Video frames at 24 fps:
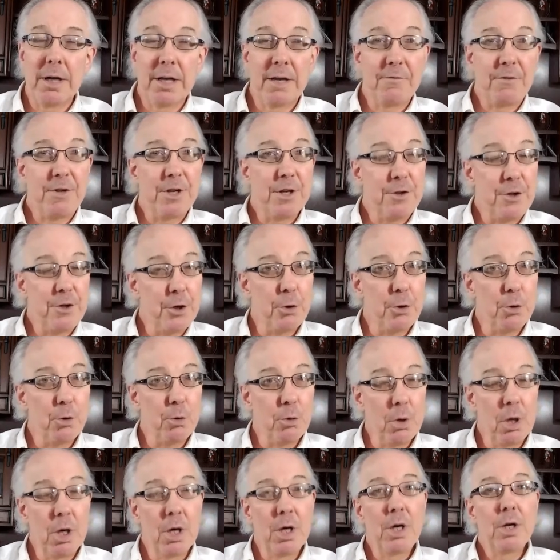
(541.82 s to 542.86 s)
If you
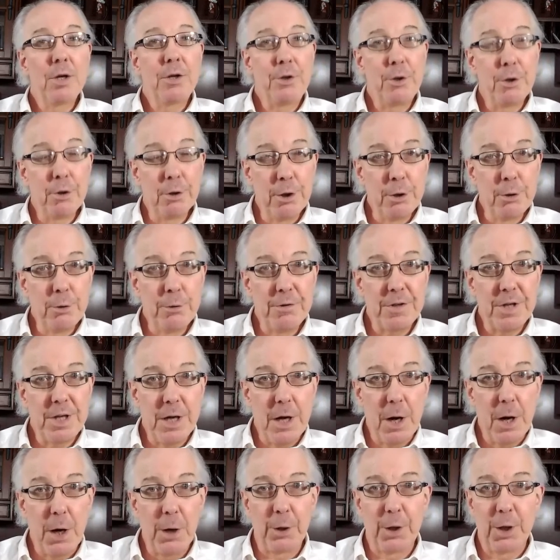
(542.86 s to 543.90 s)
do, you lose the
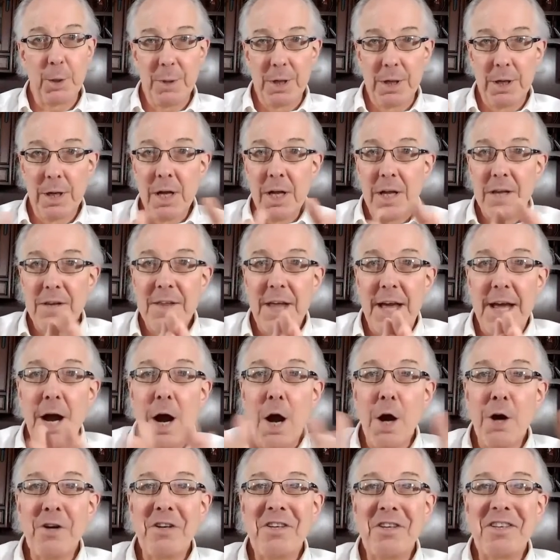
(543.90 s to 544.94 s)
argument. They
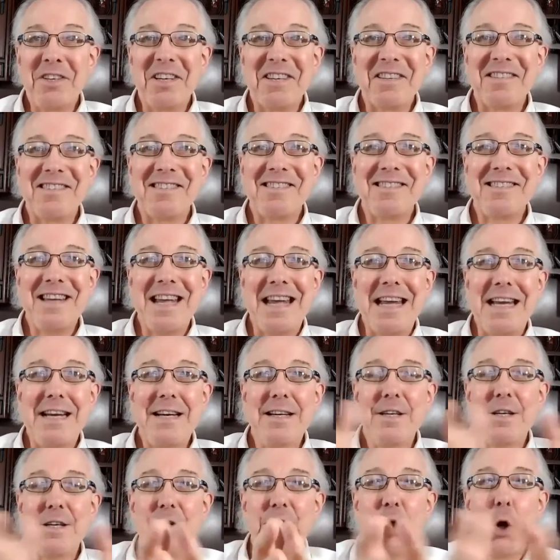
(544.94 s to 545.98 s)
are
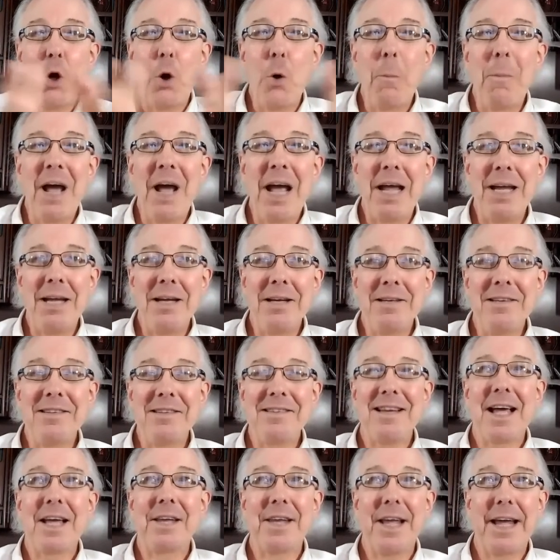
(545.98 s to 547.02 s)
distinct domains
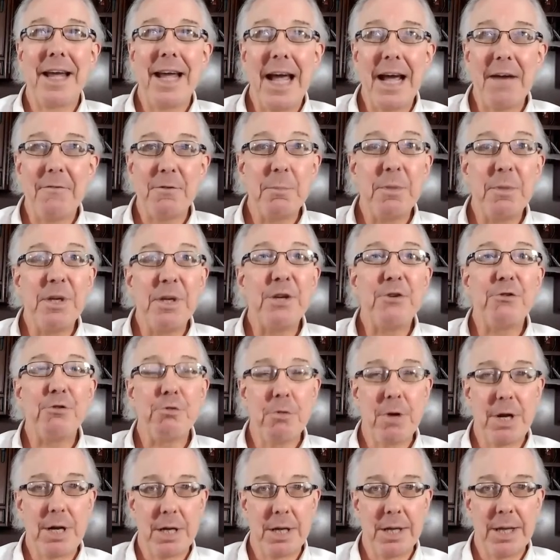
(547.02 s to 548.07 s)
and they have to be
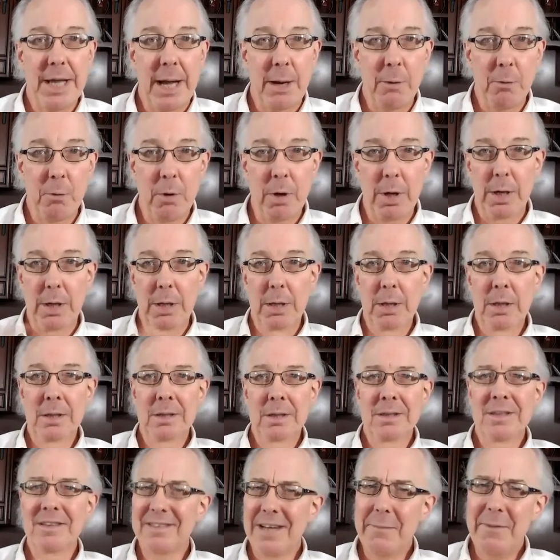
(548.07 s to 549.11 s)
treated that way.
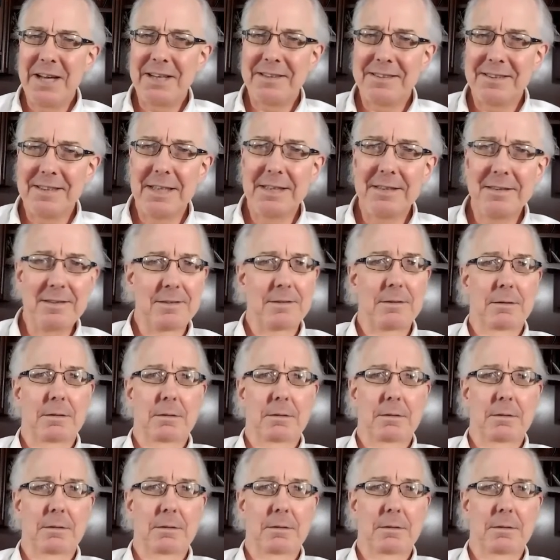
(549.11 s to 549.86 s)
Does that make sense?